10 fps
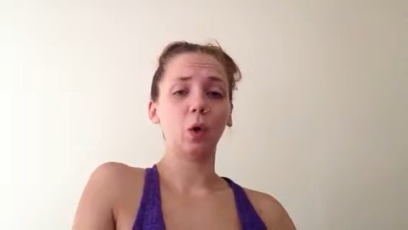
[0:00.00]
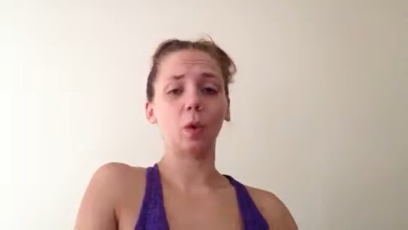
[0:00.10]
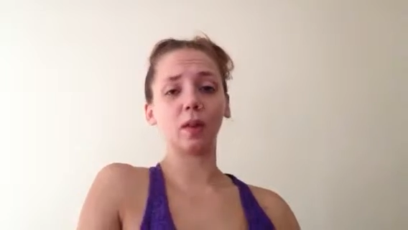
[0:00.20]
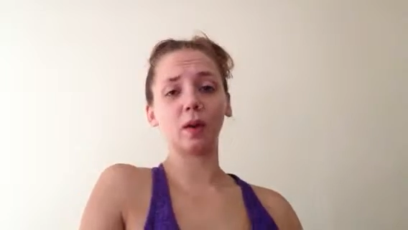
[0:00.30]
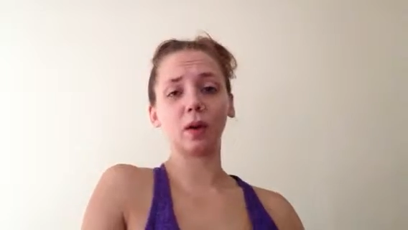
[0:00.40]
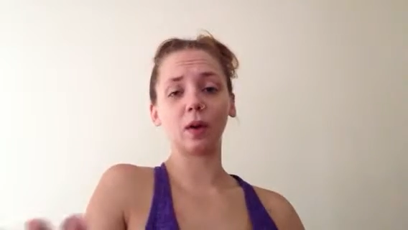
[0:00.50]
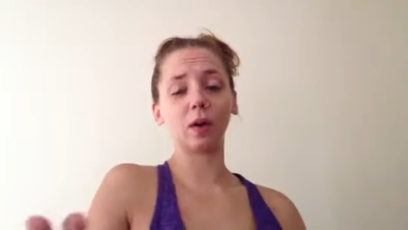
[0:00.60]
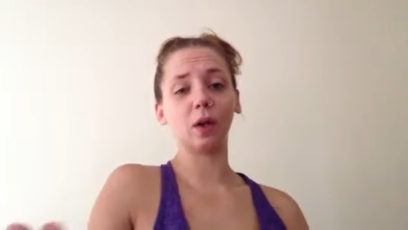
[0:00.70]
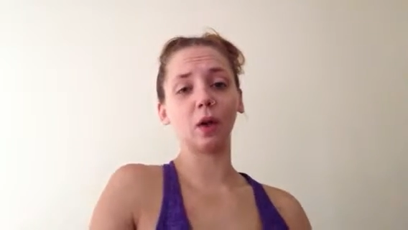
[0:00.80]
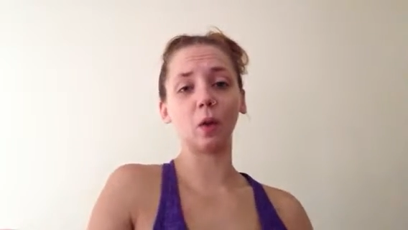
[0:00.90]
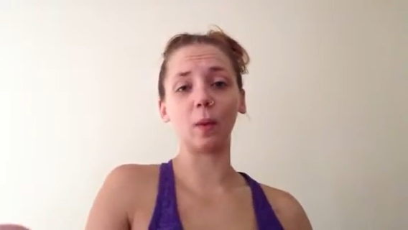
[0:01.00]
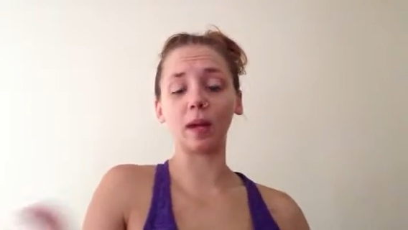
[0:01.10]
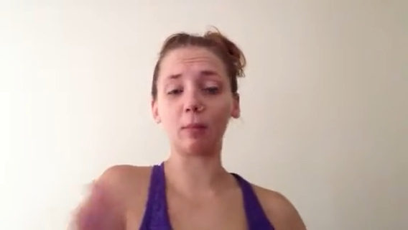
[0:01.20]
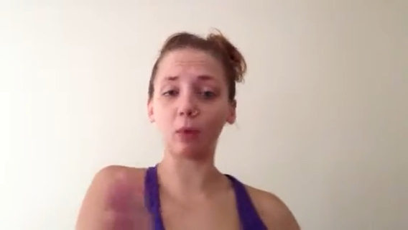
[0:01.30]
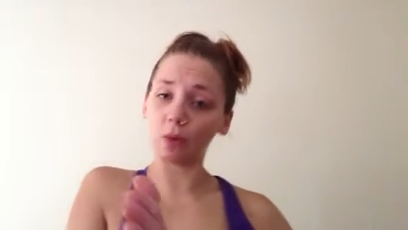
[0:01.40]
Whether, we
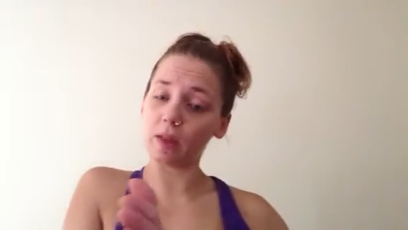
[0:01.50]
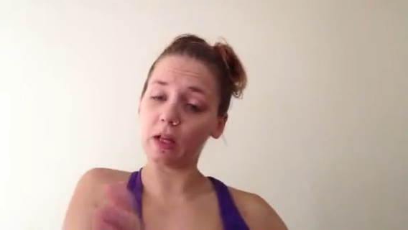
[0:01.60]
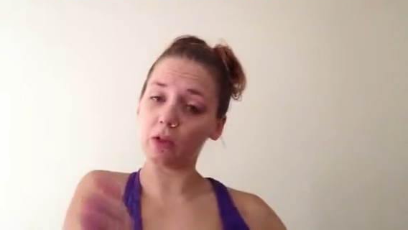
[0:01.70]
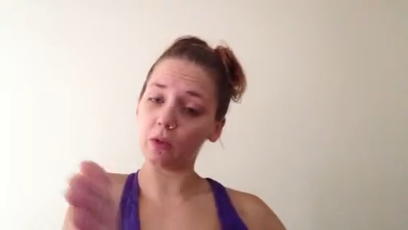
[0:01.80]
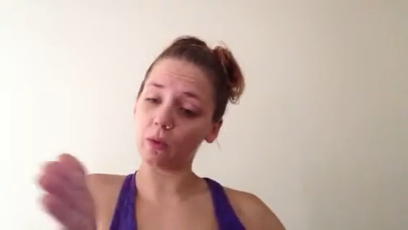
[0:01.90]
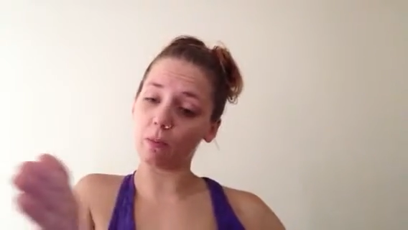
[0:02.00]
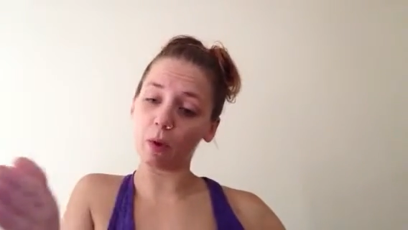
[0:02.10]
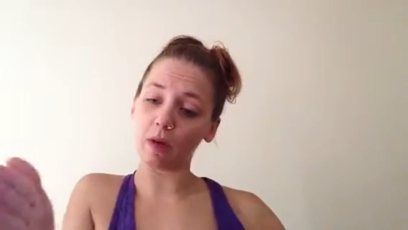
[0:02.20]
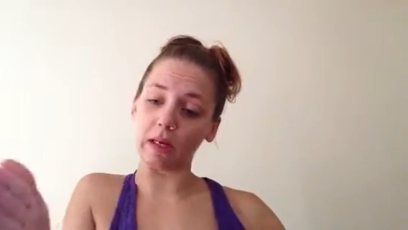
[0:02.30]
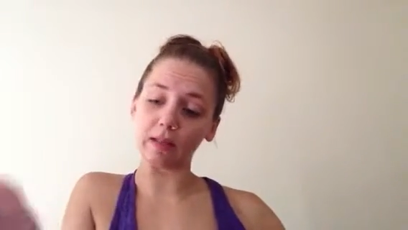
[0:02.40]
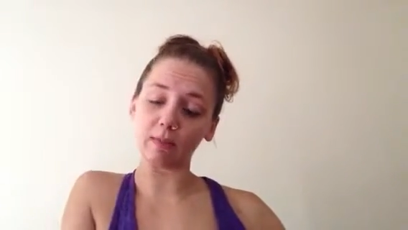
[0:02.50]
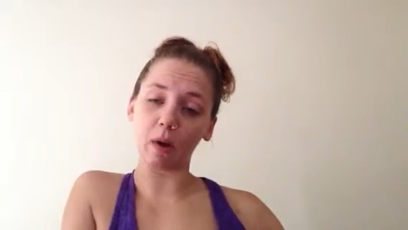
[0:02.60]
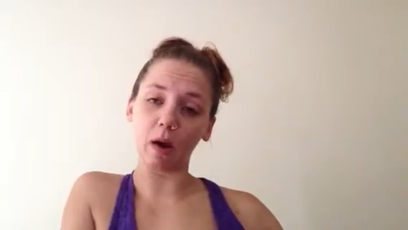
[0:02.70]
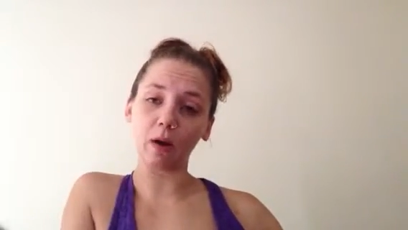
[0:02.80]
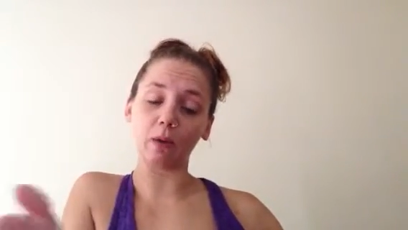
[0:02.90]
had pulled into the parking
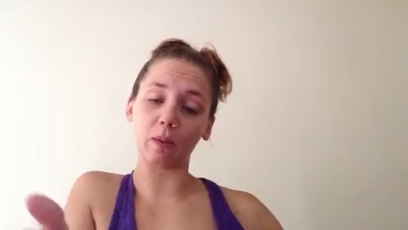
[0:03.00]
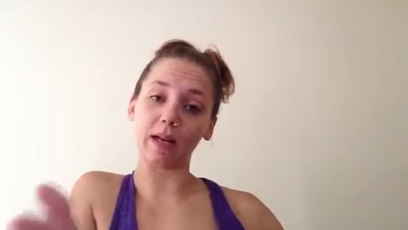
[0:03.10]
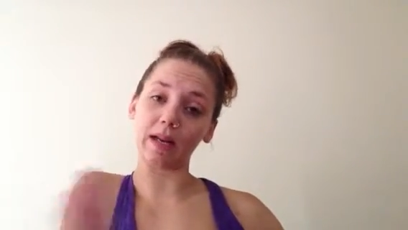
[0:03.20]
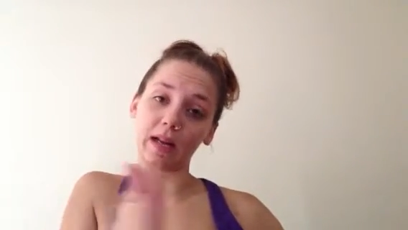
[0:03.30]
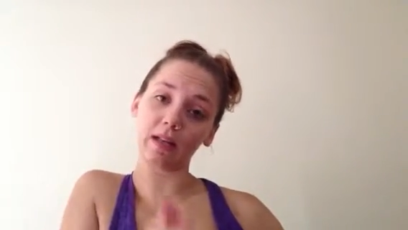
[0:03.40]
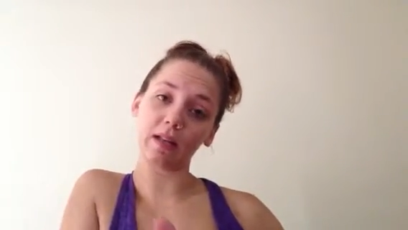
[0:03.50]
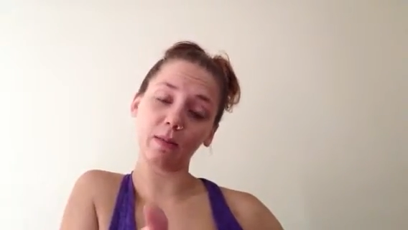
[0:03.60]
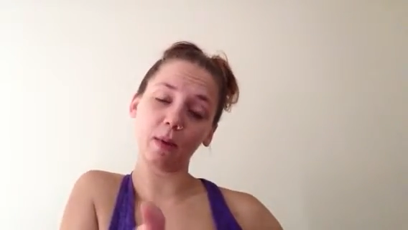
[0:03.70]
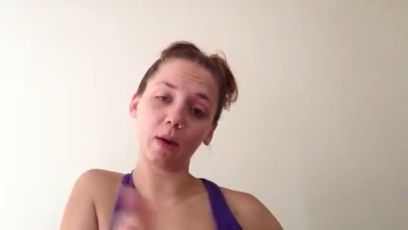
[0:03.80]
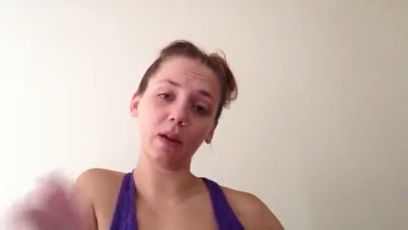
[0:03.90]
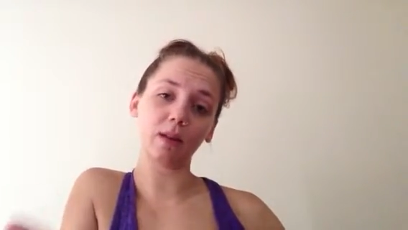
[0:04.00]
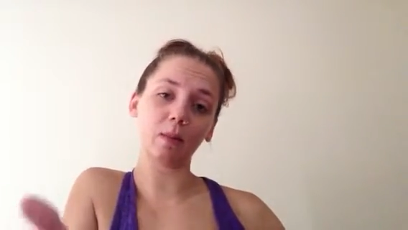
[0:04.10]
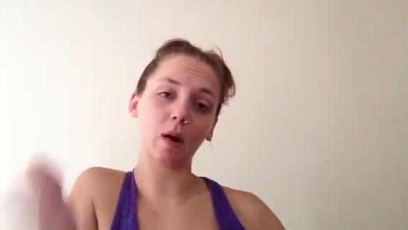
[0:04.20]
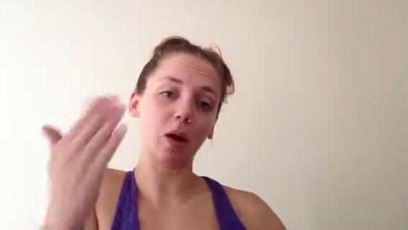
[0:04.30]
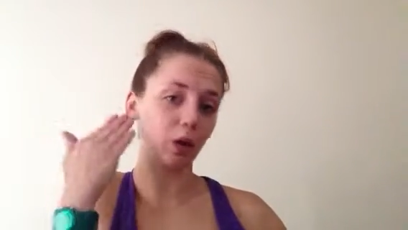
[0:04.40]
spot or right next to the parking
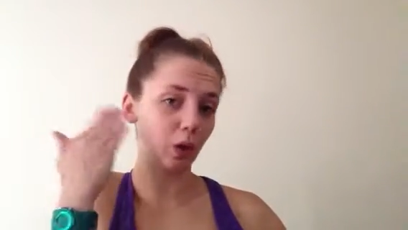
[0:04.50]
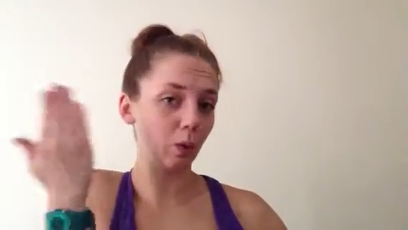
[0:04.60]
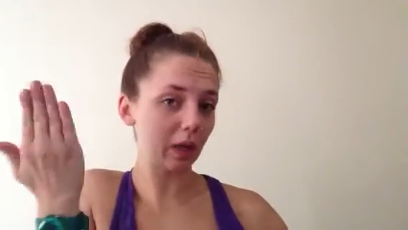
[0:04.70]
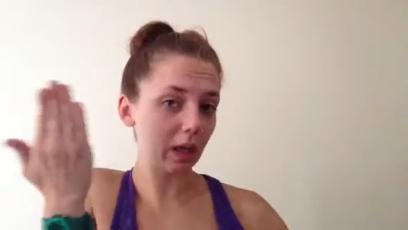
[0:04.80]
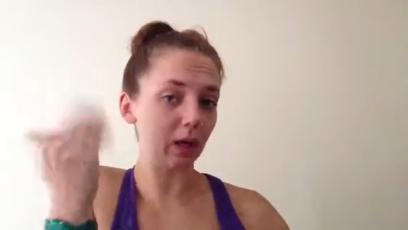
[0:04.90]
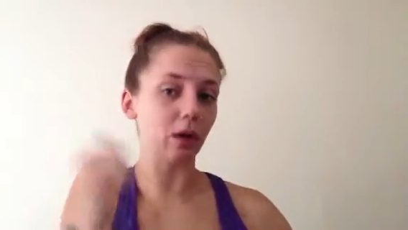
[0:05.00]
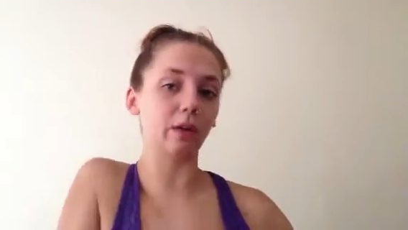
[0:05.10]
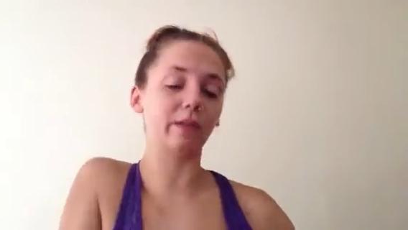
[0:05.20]
spot, you'd hear our